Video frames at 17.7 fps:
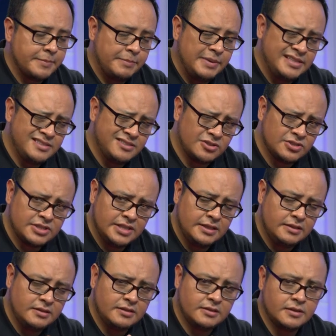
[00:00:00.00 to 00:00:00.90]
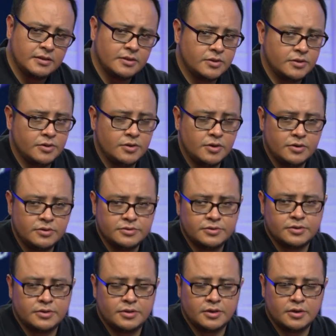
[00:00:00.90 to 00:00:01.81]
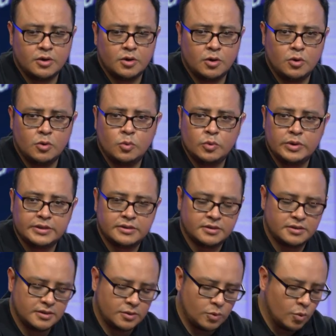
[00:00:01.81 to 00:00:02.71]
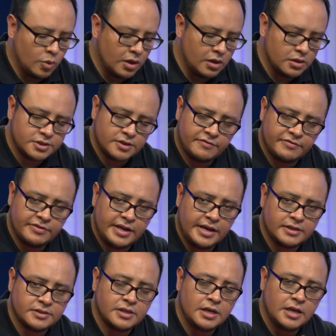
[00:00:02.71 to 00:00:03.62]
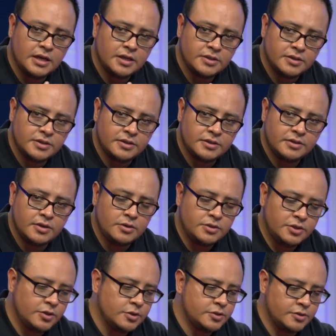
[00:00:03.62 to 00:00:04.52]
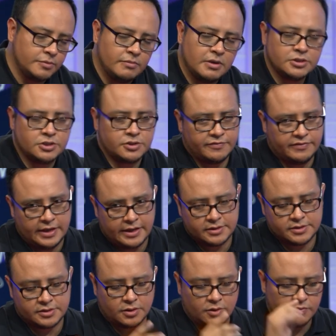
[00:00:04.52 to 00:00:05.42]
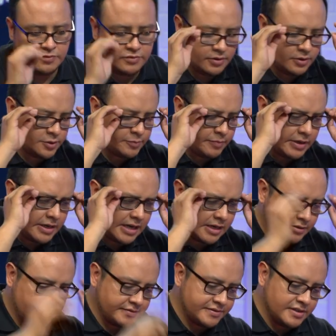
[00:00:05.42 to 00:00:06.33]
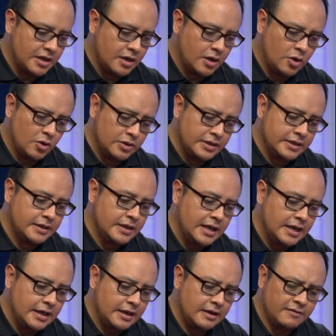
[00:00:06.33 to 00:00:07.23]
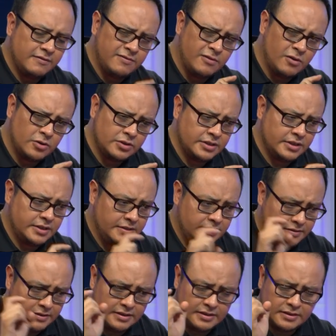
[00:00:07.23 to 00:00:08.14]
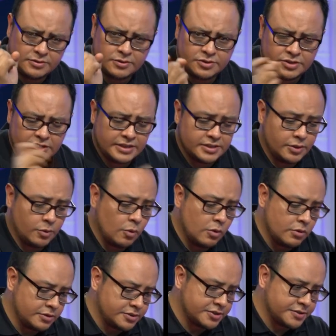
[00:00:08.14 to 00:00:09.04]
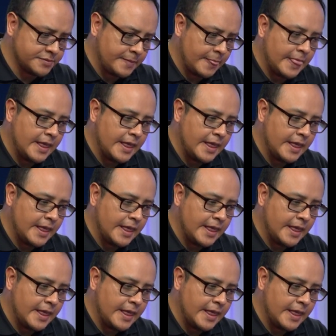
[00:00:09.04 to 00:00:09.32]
Be succinct, don't go with walls of text, don't use much text on those paragraphs, only uh, forty to sixty words.